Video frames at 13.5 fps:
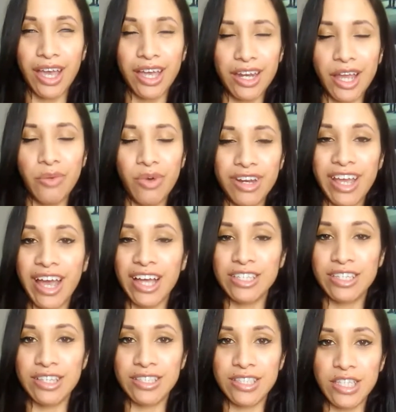And I want to add
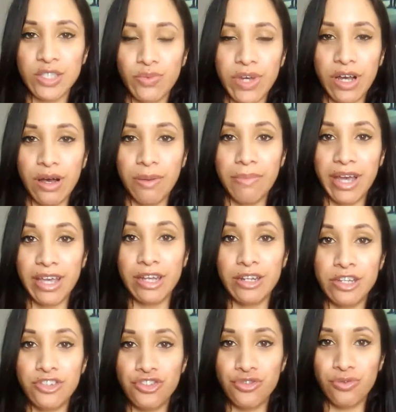to this as well my
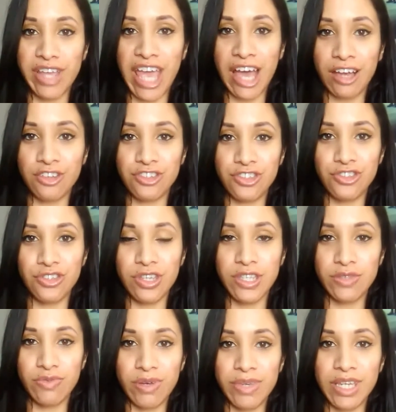initial reaction to
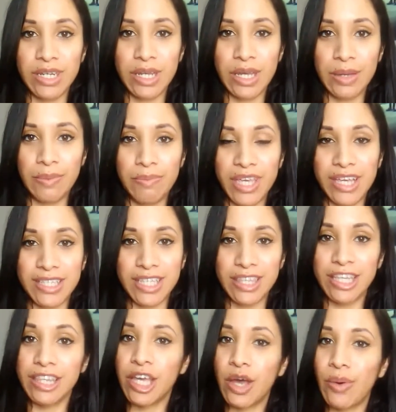these women because I
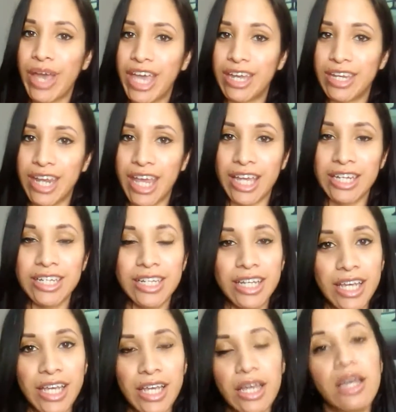think they go hand in hand.
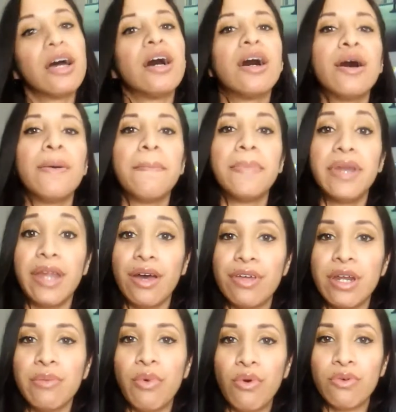Now
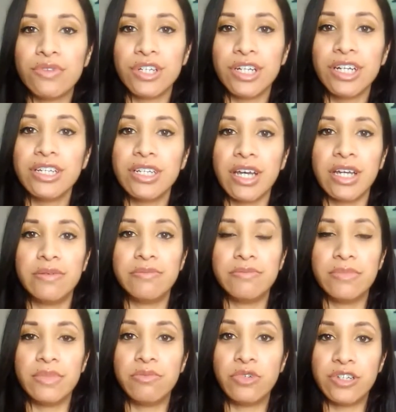that I'm older and
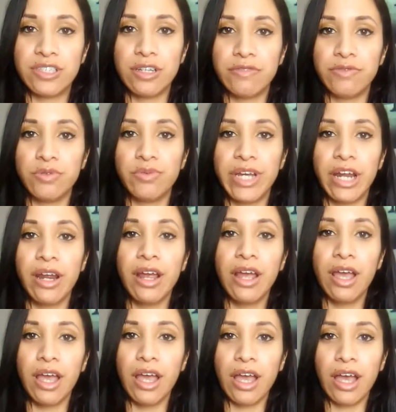I'm more self aware,
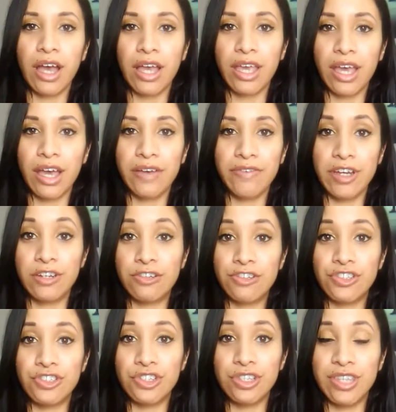I have
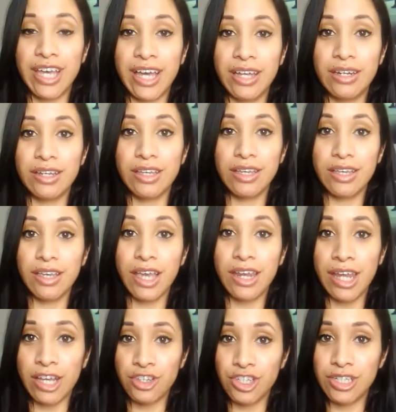understood that
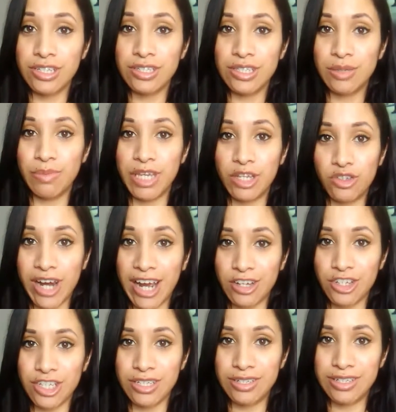connection to be
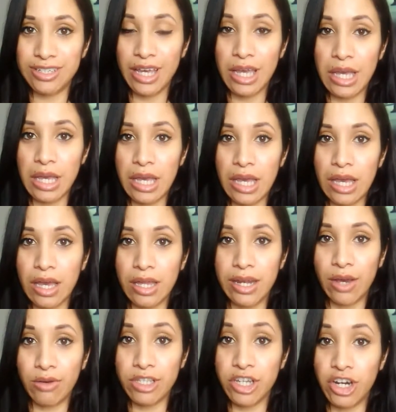attraction.
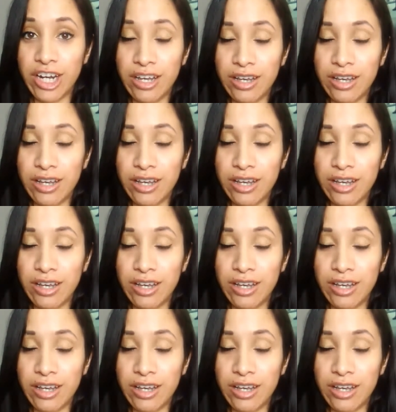Now,